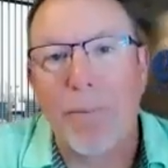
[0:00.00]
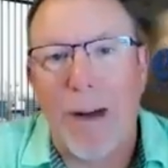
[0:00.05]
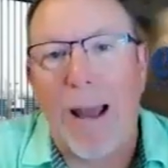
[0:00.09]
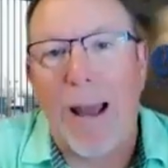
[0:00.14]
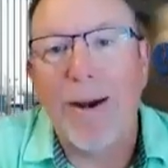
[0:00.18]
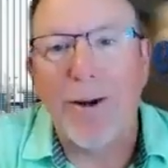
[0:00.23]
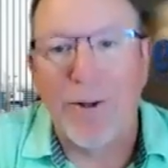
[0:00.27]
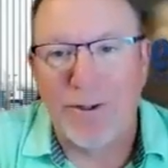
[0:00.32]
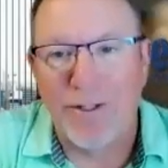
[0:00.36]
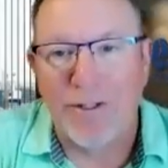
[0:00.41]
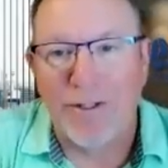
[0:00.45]

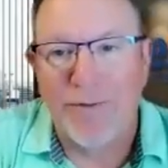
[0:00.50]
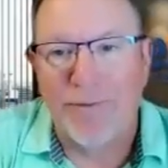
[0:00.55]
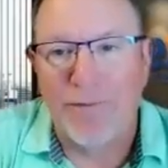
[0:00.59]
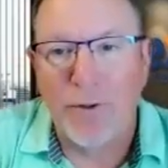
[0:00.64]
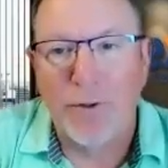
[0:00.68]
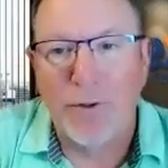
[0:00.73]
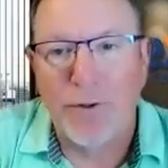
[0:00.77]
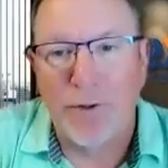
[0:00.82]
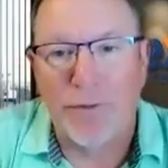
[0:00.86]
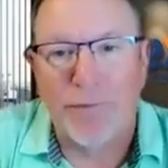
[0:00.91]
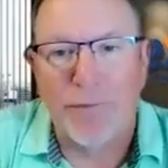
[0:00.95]
buyers in the
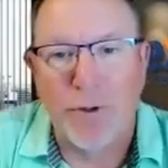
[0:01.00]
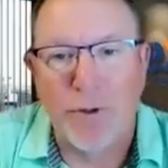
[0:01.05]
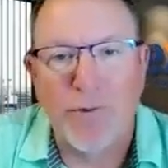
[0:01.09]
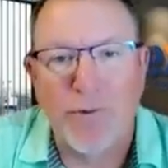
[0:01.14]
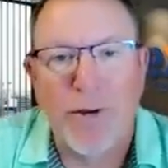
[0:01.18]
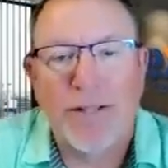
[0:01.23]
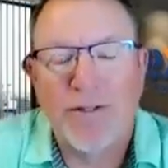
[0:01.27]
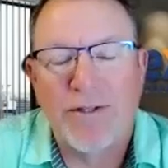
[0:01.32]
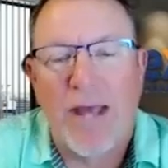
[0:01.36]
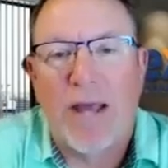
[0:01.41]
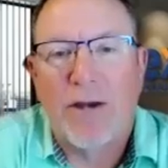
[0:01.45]
future for
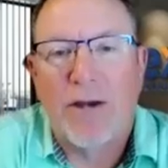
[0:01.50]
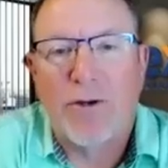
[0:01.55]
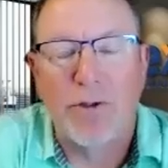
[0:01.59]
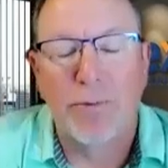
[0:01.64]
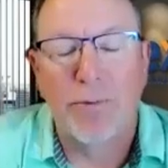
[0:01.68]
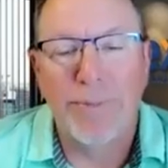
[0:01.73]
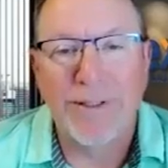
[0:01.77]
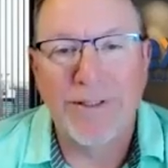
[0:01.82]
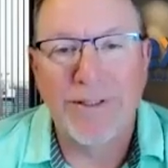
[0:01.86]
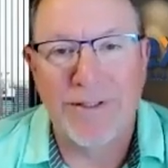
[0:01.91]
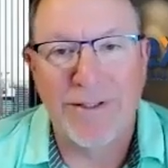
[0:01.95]

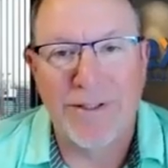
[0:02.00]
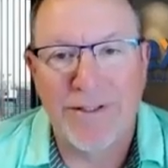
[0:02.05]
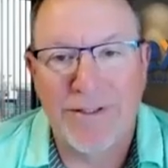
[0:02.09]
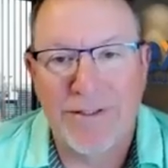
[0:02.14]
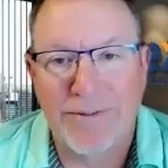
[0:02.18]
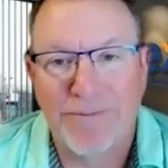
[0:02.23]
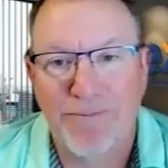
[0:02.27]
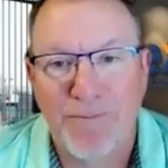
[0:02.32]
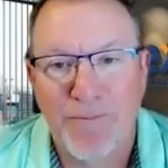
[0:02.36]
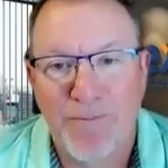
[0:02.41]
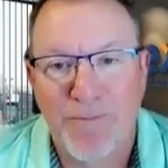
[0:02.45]
transactional business.